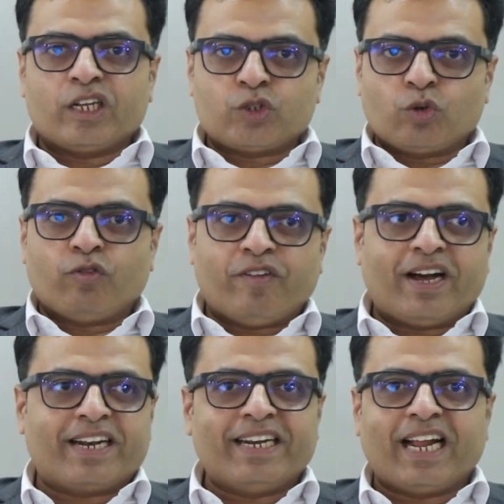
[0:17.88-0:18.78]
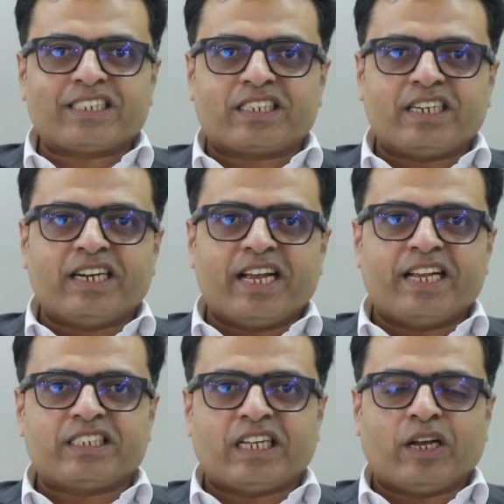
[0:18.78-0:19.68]
So far in last 3
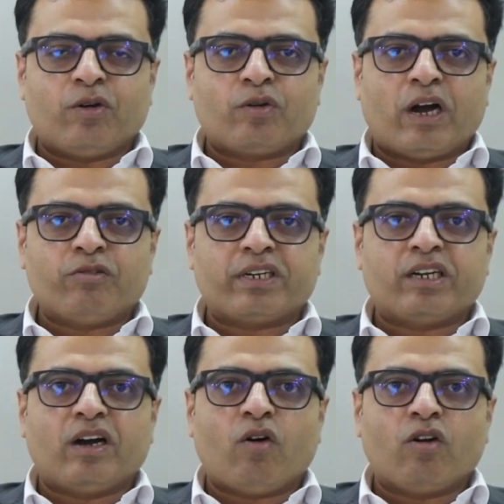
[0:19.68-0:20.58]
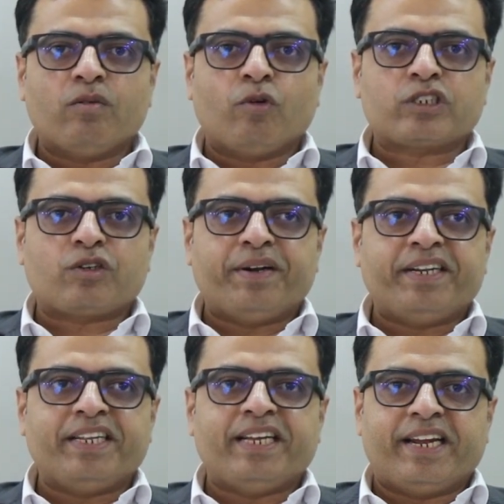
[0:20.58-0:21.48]
days they have counted almost
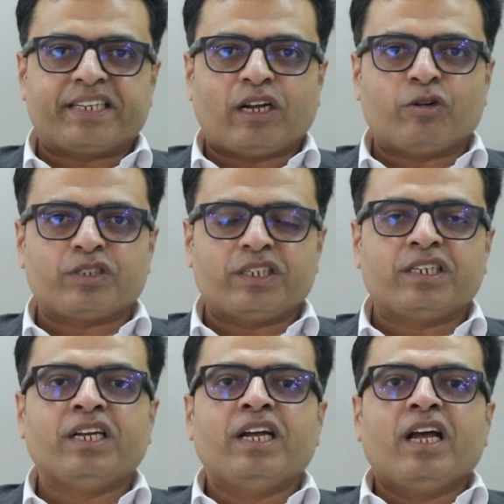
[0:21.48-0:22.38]
28,000